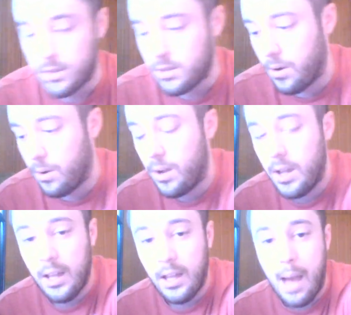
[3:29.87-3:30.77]
so
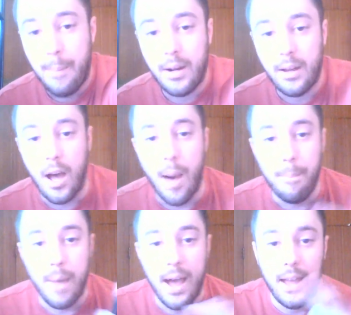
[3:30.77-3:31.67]
I'm gonna up
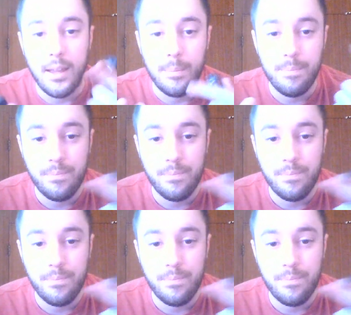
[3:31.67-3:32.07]
my